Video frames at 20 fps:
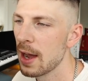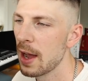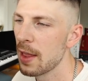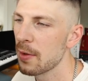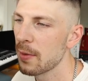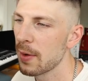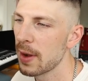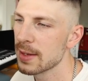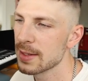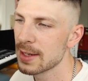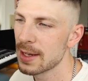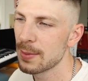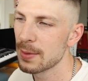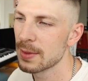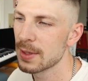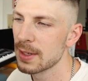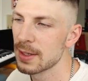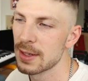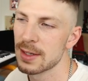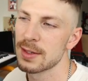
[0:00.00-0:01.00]
Otherwise
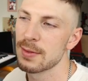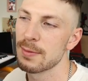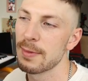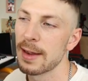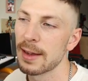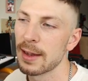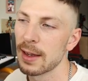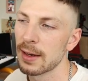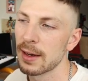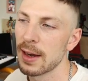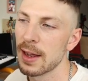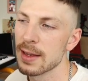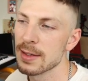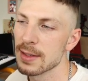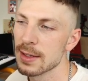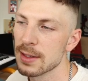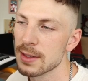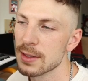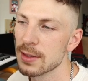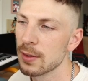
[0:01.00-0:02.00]
Ableton doesn't
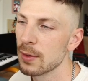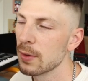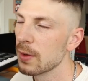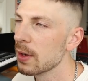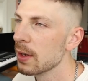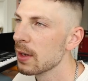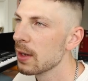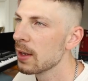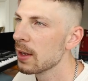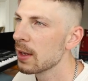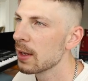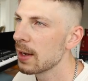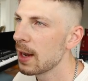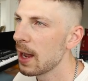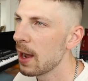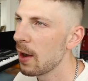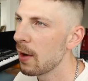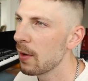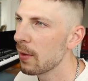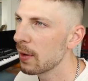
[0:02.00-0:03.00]
recognize it. So
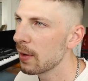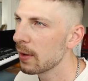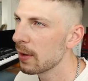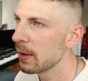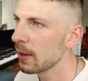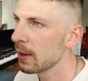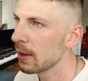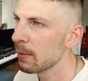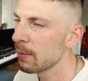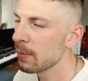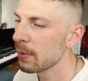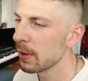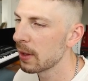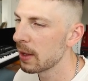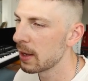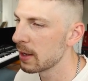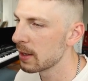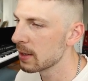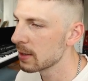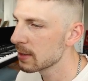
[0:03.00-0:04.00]
now it
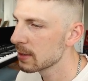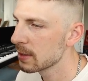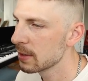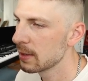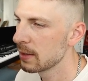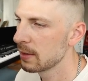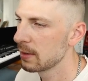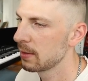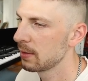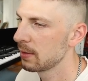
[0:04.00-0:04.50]
plays.